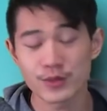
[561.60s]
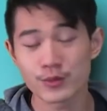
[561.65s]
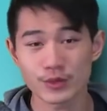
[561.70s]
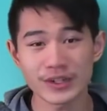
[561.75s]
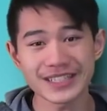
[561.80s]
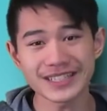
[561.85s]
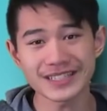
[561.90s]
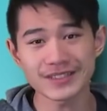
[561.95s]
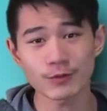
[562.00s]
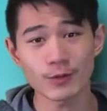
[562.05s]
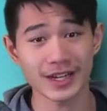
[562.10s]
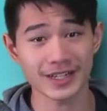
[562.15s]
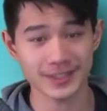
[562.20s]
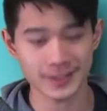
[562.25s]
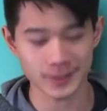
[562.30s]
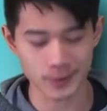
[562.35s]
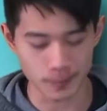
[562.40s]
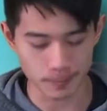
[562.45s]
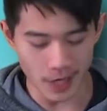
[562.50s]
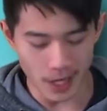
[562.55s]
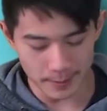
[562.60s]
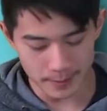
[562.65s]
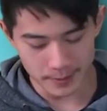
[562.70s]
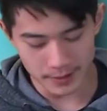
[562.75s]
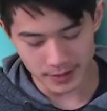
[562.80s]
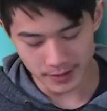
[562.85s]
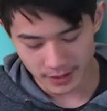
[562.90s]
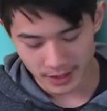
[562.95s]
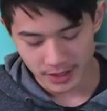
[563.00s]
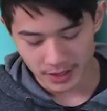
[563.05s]
the reason why it's so
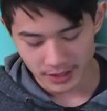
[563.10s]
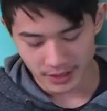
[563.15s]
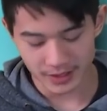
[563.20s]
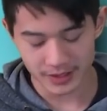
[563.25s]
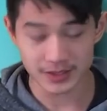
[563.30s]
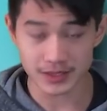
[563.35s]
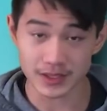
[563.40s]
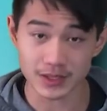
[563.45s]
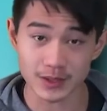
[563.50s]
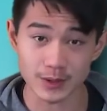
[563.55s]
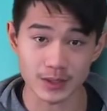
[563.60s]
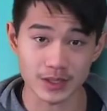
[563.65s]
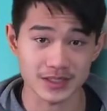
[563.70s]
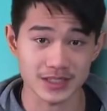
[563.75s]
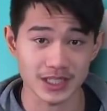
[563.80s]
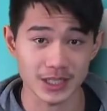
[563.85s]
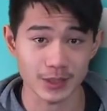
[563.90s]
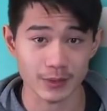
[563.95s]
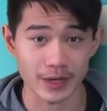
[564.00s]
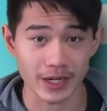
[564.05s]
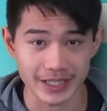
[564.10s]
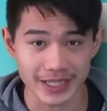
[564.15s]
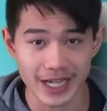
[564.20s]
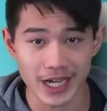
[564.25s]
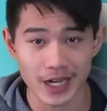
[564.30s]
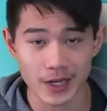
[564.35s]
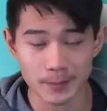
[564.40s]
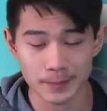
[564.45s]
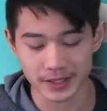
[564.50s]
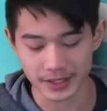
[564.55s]
popular is, you can see right
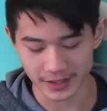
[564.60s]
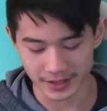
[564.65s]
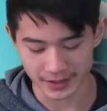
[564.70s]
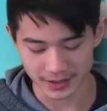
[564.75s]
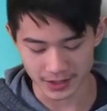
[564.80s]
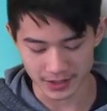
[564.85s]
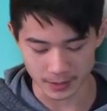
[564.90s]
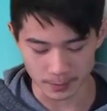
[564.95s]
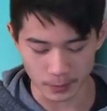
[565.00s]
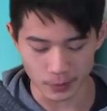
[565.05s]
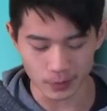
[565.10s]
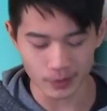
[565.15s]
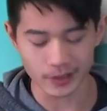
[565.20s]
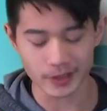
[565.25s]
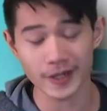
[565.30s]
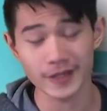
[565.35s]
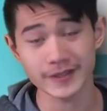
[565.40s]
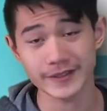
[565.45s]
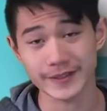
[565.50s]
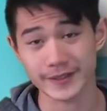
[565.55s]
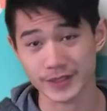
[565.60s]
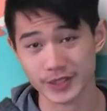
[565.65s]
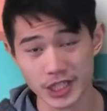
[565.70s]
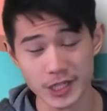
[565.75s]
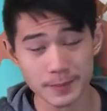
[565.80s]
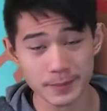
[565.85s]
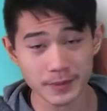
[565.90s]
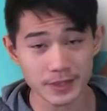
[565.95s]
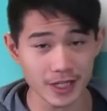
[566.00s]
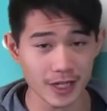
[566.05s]
now, because the support cards are
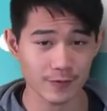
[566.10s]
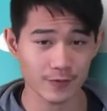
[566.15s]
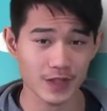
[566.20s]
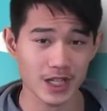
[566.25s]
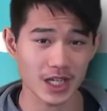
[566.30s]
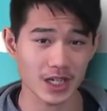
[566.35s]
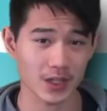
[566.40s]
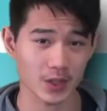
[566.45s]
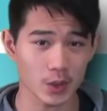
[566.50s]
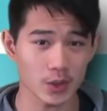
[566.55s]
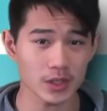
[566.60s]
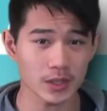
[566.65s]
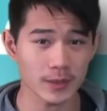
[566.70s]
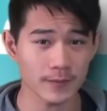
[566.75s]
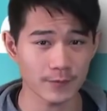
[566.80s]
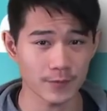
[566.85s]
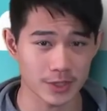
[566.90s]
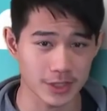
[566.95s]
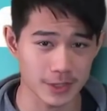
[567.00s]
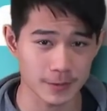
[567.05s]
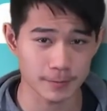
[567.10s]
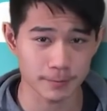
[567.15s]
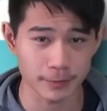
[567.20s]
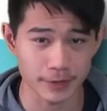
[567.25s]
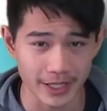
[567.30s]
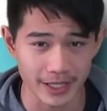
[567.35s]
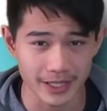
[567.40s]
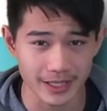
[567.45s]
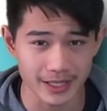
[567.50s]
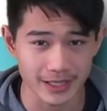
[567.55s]
cheap enough that Golem First
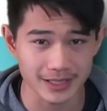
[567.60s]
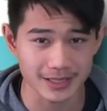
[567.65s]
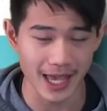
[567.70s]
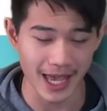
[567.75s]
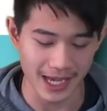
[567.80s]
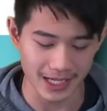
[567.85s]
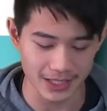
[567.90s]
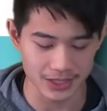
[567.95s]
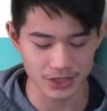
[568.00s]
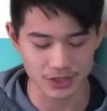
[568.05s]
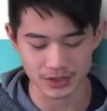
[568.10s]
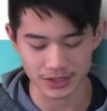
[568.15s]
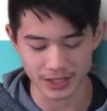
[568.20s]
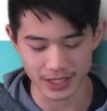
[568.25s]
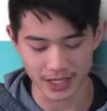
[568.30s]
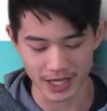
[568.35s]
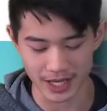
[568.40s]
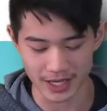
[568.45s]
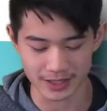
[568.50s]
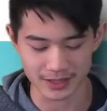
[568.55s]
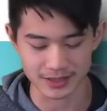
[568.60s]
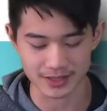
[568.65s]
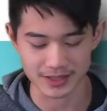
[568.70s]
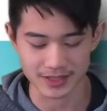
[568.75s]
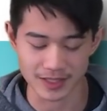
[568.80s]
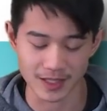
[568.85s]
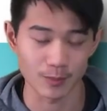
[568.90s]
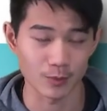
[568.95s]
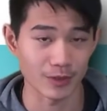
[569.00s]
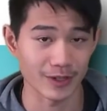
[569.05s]
Play is actually a
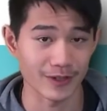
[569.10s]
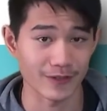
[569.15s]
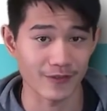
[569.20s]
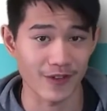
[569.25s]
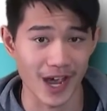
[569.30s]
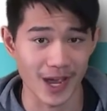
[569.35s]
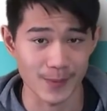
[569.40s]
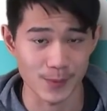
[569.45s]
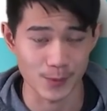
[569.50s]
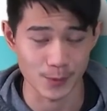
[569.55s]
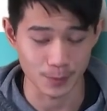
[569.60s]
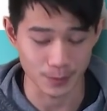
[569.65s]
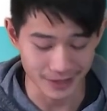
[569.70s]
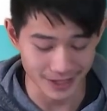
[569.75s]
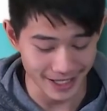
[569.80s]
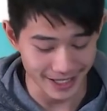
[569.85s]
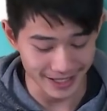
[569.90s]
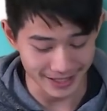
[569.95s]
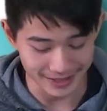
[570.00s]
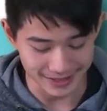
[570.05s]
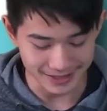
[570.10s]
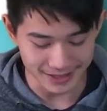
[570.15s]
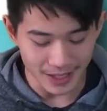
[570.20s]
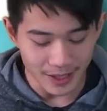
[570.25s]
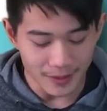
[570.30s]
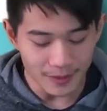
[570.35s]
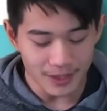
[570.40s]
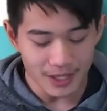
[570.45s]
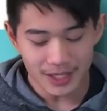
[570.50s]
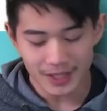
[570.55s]
somewhat viable play.
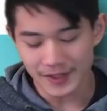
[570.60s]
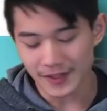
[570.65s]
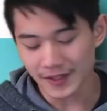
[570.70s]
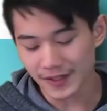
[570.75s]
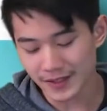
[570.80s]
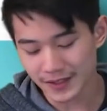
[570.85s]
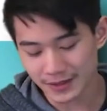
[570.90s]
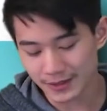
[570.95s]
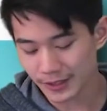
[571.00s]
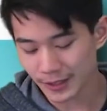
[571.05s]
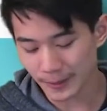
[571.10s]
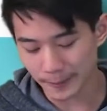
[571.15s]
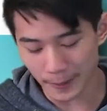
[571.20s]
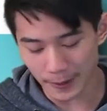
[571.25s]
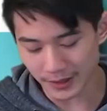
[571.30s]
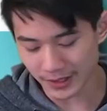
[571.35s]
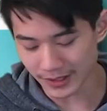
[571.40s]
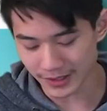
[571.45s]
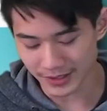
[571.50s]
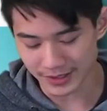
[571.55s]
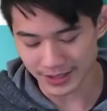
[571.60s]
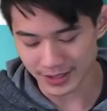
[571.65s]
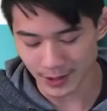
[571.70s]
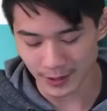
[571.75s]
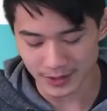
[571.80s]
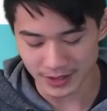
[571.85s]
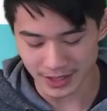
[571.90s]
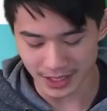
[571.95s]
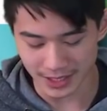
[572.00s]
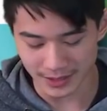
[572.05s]
So, the opponent here
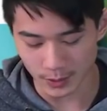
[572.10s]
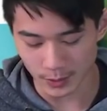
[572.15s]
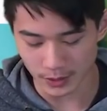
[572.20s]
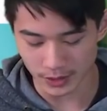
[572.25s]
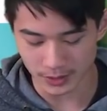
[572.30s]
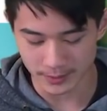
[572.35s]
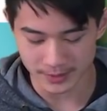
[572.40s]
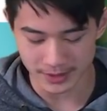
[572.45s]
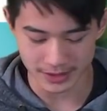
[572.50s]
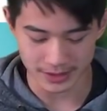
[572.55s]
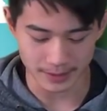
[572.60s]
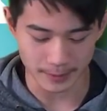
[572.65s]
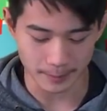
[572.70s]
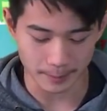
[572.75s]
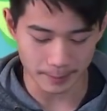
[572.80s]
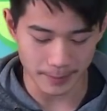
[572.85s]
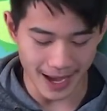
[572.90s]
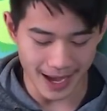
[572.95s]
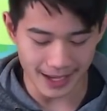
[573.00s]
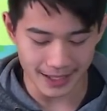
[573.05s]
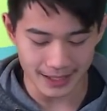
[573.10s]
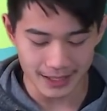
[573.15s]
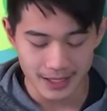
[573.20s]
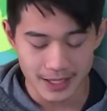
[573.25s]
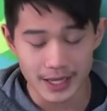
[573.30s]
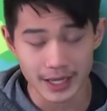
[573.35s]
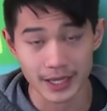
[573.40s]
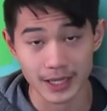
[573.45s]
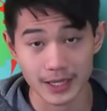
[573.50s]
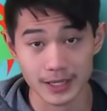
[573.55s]
just goes ahead, Golems in the back,
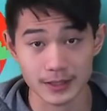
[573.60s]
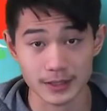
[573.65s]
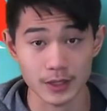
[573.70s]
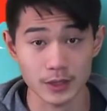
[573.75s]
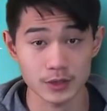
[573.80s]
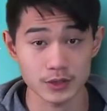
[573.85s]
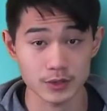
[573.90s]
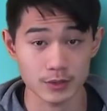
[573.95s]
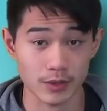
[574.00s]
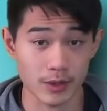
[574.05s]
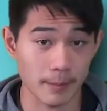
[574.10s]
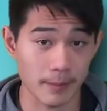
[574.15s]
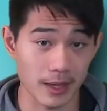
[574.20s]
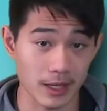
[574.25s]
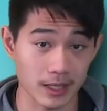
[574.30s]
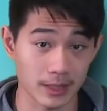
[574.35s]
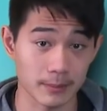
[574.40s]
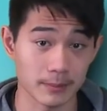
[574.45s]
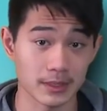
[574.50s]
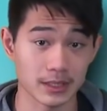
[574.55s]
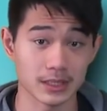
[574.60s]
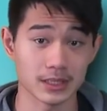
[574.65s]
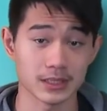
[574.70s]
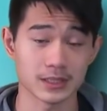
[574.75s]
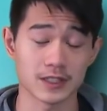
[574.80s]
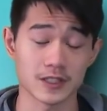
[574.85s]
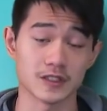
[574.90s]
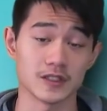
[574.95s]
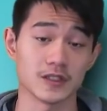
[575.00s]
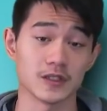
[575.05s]
and goes with a Mega
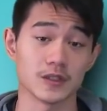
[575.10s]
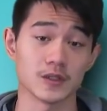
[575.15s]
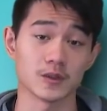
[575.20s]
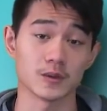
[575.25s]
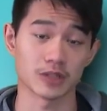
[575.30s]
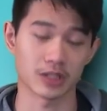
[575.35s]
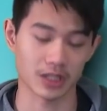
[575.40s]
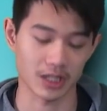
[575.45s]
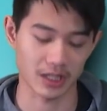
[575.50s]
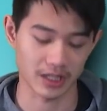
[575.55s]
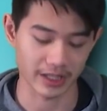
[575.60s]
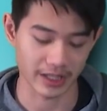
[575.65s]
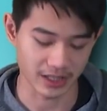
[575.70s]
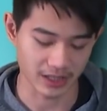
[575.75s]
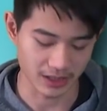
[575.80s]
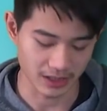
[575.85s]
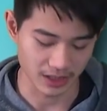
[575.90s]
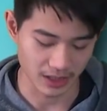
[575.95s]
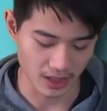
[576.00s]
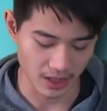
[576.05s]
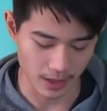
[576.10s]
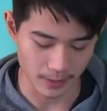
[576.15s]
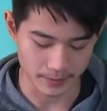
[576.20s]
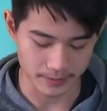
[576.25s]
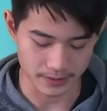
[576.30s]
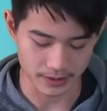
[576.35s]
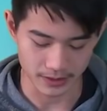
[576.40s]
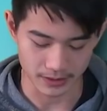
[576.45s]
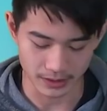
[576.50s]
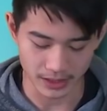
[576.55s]
Minion to deal with the Knight in the
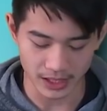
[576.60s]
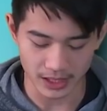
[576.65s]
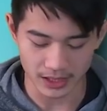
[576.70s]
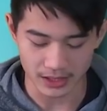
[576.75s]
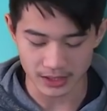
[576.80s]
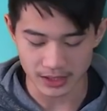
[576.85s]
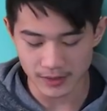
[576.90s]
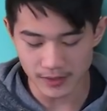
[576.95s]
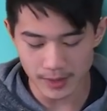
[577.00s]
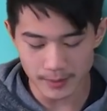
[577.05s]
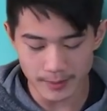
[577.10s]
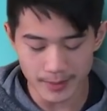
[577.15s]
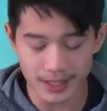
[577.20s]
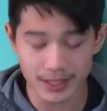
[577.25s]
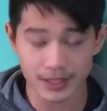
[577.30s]
opposite lane. Here I